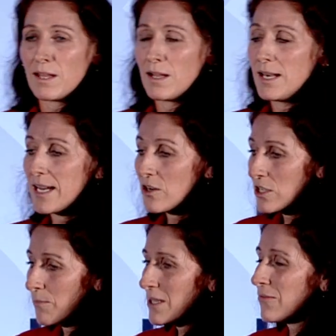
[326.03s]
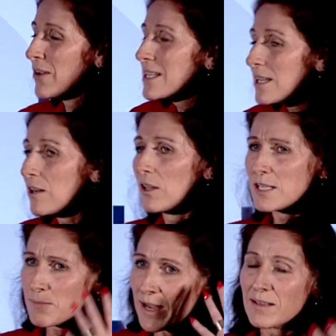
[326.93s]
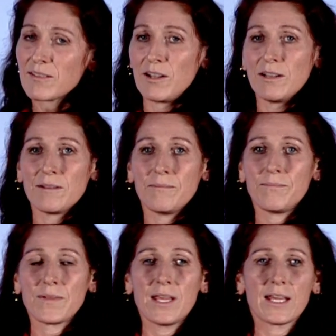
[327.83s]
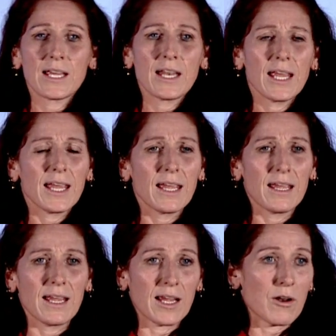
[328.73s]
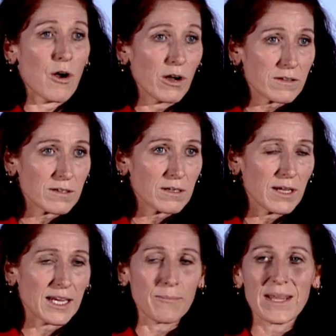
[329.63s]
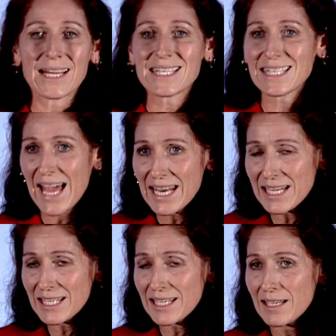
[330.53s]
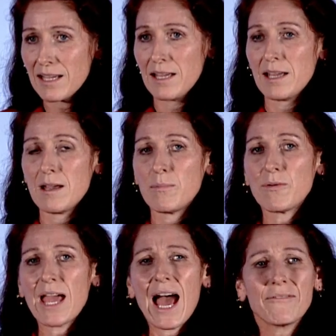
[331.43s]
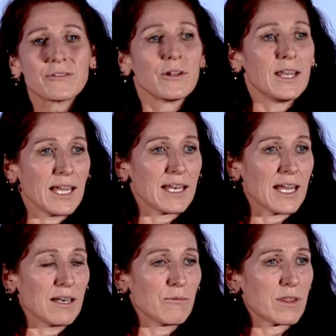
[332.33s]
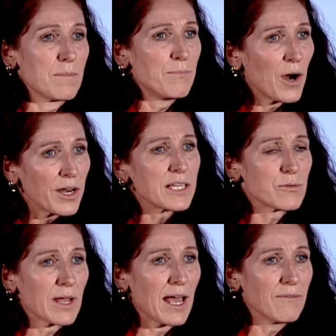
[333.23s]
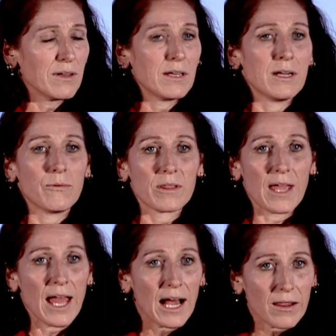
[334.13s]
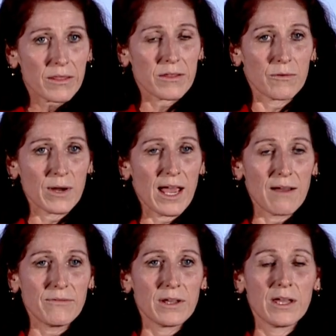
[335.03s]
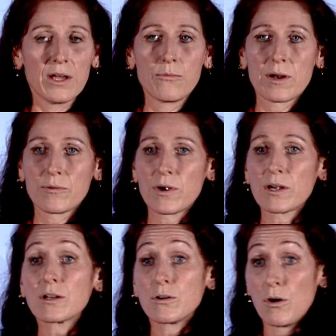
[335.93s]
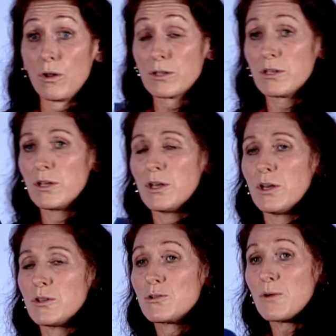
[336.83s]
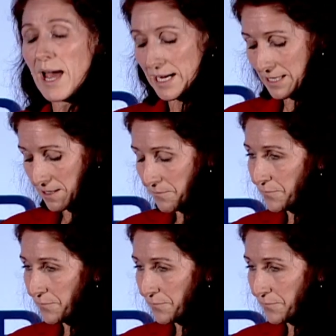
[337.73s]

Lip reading: Leadership is physical, it's mental. It can hurt, it can be ecstatic, but we have to lean in with the bodies we have, with the health we have when we're called to act.